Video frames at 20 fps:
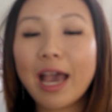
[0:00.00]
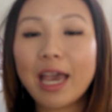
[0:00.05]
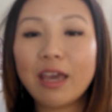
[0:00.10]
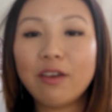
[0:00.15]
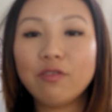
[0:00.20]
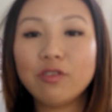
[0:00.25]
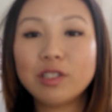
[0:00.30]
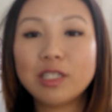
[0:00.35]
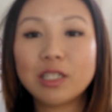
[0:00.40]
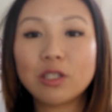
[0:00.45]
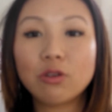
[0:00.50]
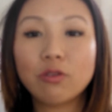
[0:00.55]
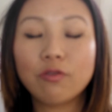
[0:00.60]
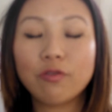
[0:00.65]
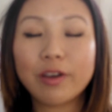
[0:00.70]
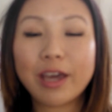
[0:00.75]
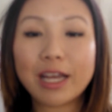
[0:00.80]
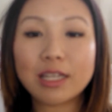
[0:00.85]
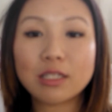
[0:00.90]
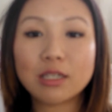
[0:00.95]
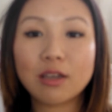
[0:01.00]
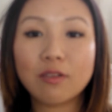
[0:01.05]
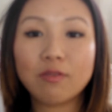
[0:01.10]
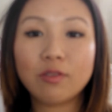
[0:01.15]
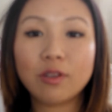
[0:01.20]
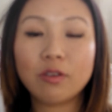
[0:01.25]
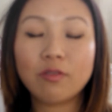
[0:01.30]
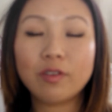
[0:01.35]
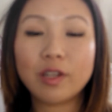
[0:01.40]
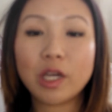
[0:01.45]
If you did, don't forget to give
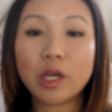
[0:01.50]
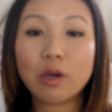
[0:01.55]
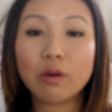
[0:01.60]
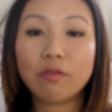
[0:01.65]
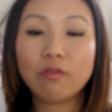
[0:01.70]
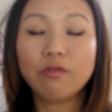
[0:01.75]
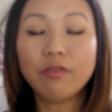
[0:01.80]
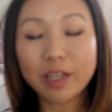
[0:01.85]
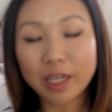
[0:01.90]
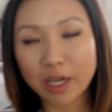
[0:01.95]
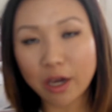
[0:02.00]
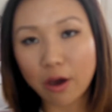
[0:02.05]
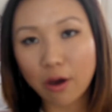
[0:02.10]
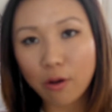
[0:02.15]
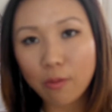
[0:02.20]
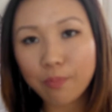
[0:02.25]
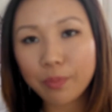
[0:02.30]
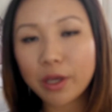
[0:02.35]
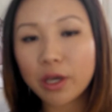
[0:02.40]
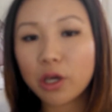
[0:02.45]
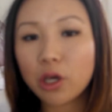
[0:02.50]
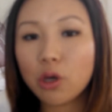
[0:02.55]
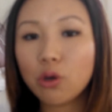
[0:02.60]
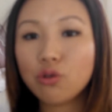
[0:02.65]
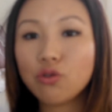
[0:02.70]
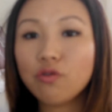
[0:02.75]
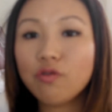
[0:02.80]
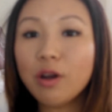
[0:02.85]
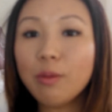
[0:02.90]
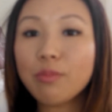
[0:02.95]
the video a
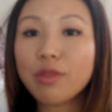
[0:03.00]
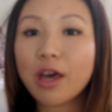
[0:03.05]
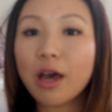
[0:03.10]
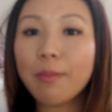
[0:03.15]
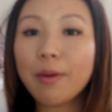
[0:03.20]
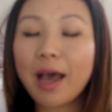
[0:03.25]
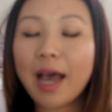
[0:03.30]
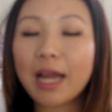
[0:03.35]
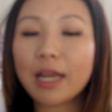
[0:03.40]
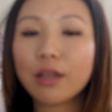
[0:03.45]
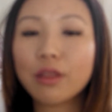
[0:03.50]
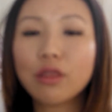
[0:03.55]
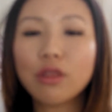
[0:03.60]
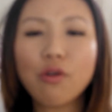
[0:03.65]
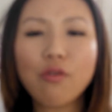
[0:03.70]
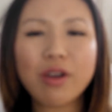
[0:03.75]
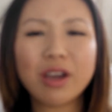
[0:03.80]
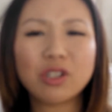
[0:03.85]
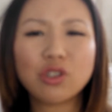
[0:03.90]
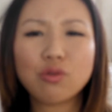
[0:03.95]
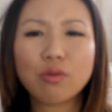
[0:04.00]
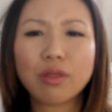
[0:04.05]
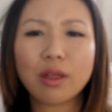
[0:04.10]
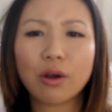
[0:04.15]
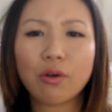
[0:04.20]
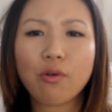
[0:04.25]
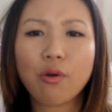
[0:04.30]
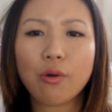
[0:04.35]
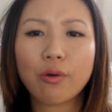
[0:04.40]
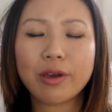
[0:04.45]
huge thumbs up. And sorry I do
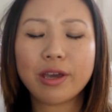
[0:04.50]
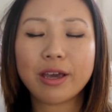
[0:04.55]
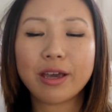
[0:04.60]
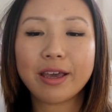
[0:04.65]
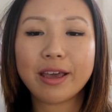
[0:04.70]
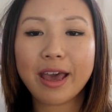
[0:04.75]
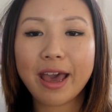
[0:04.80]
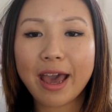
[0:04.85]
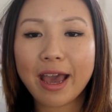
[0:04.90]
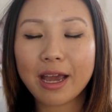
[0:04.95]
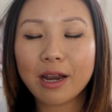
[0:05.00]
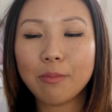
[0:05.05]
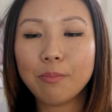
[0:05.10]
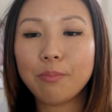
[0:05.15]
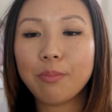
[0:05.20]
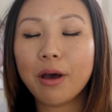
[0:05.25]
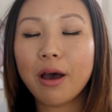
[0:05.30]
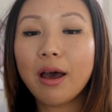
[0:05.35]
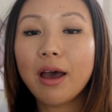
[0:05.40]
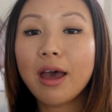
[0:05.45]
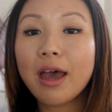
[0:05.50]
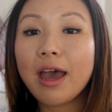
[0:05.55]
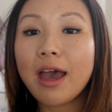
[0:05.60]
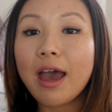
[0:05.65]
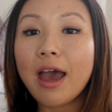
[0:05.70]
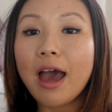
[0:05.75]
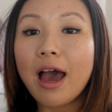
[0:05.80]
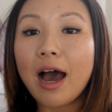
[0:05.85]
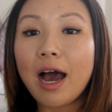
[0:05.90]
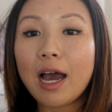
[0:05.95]
sound croaky again, but
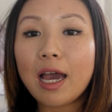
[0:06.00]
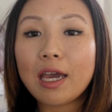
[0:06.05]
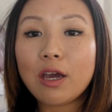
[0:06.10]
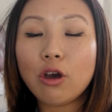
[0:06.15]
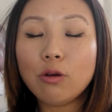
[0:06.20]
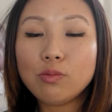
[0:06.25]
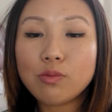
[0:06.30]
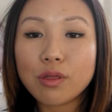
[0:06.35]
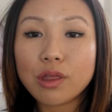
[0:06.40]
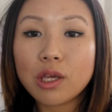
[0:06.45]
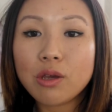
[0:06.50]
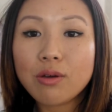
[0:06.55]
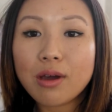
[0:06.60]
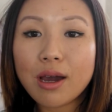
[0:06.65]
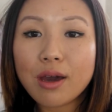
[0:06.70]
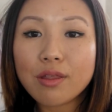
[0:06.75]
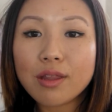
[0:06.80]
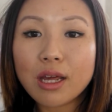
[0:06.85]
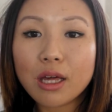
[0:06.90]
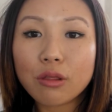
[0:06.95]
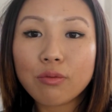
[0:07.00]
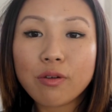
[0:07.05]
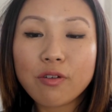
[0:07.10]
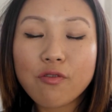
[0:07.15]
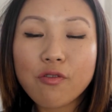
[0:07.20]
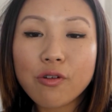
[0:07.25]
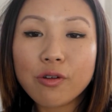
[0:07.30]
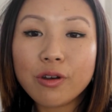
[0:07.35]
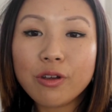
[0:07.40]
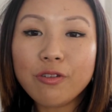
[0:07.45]
I hope to see you guys next week
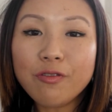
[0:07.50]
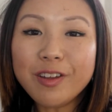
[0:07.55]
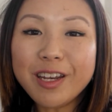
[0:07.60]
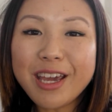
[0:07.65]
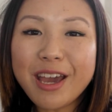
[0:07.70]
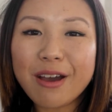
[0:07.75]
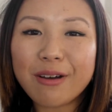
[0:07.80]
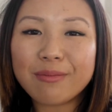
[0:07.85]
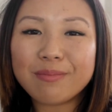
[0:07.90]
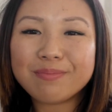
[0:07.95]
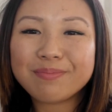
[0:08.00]
for a new video.